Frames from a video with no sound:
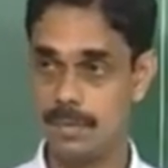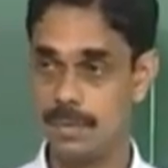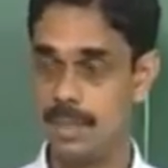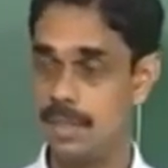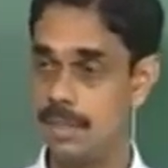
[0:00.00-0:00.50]

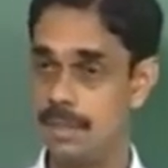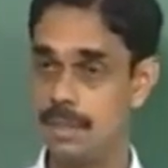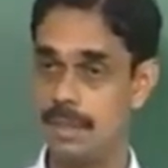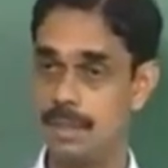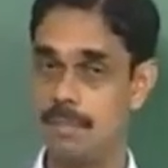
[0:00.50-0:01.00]
This
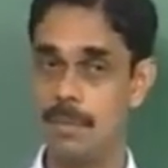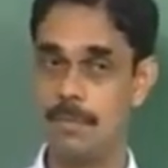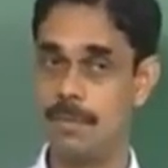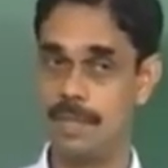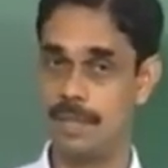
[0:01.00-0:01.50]
is
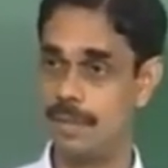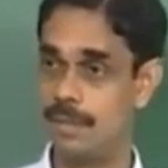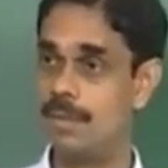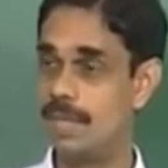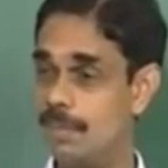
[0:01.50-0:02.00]
probably a
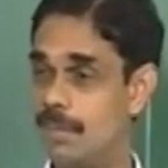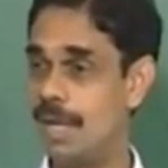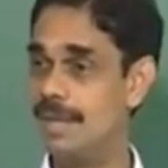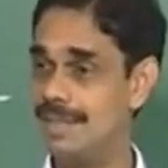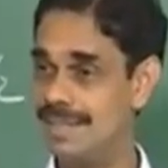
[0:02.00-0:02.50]
good time to
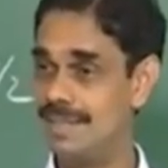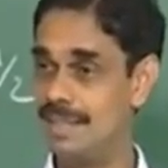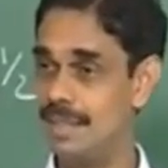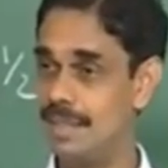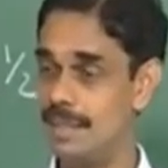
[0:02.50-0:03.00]
answer
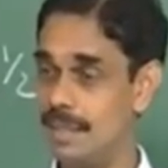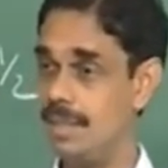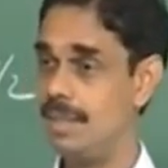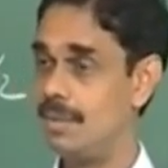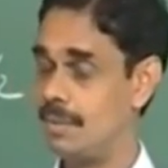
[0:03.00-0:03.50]
the
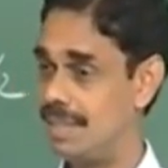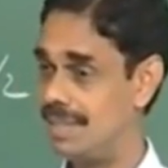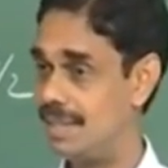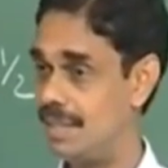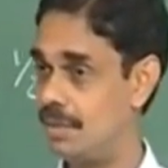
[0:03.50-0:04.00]

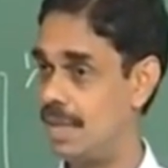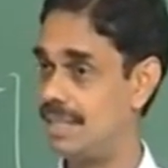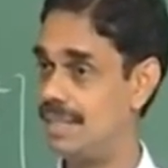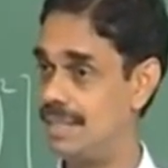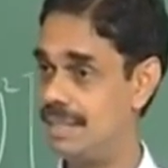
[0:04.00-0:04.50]
question that you
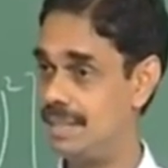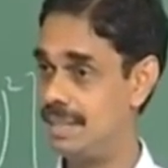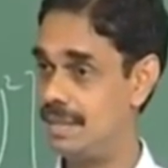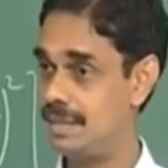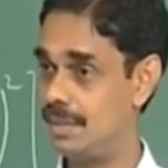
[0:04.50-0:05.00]
asked
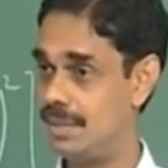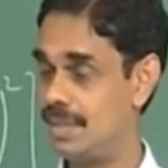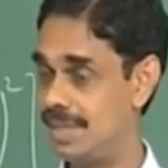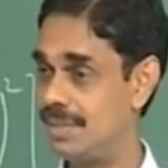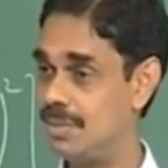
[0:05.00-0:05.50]
yesterday.
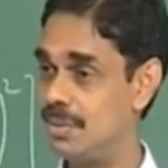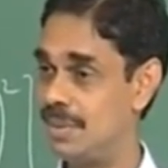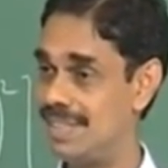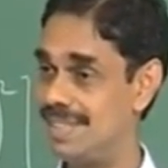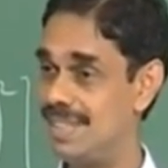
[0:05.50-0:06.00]
You asked two
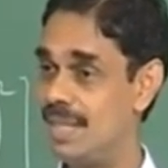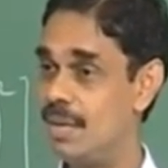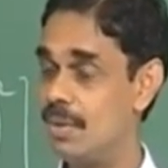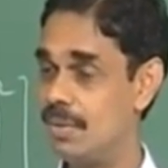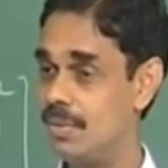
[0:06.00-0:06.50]
questions.
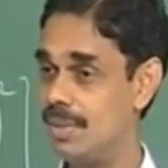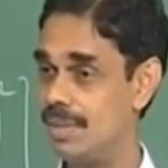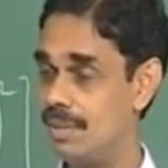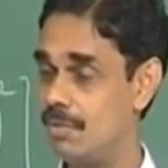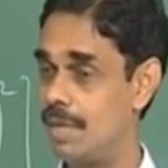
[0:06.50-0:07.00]
One
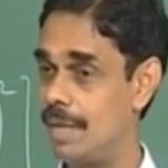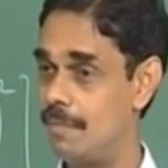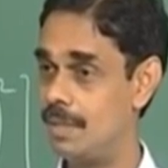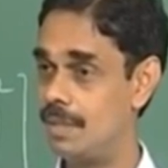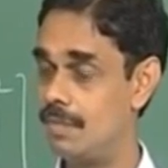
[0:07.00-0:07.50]
was what
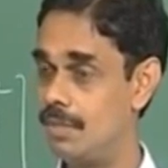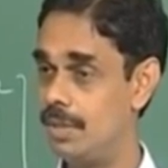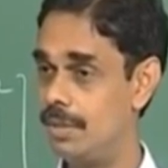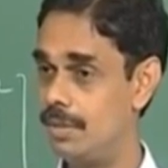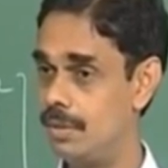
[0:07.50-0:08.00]
happens
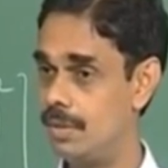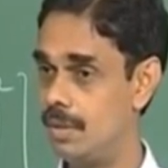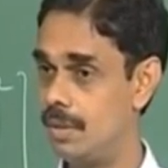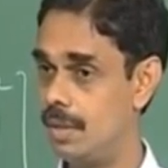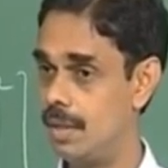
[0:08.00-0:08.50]
when you
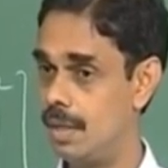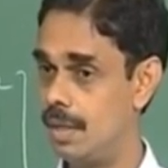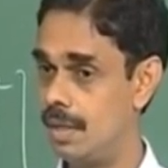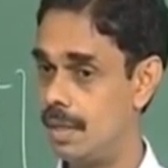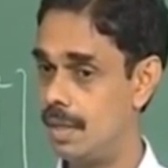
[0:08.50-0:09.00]

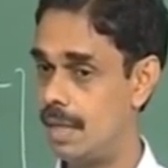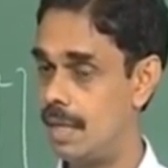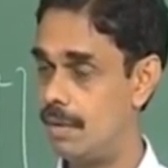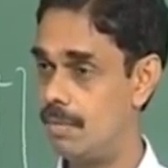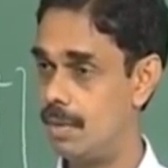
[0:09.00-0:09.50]

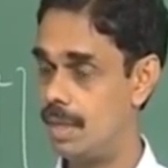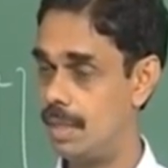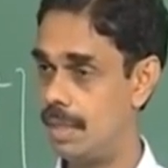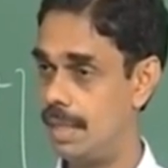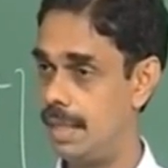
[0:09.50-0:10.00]
have
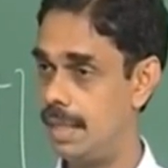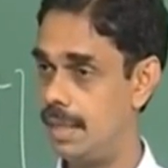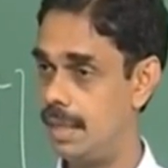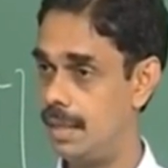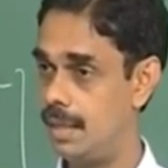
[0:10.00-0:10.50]
uh, a
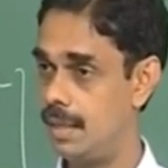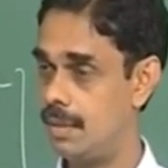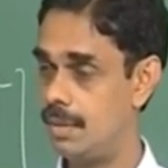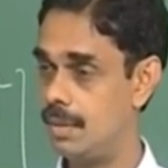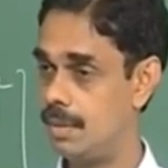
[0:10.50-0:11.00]

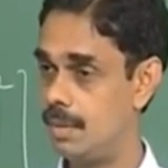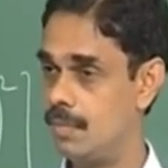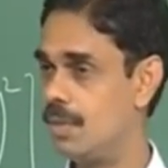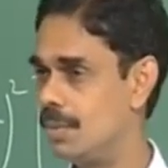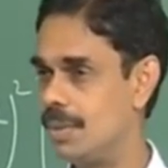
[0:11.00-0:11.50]

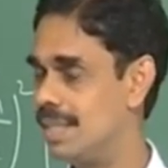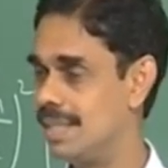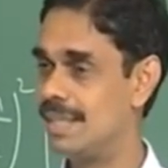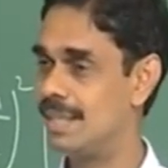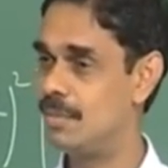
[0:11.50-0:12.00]
what is the question exactly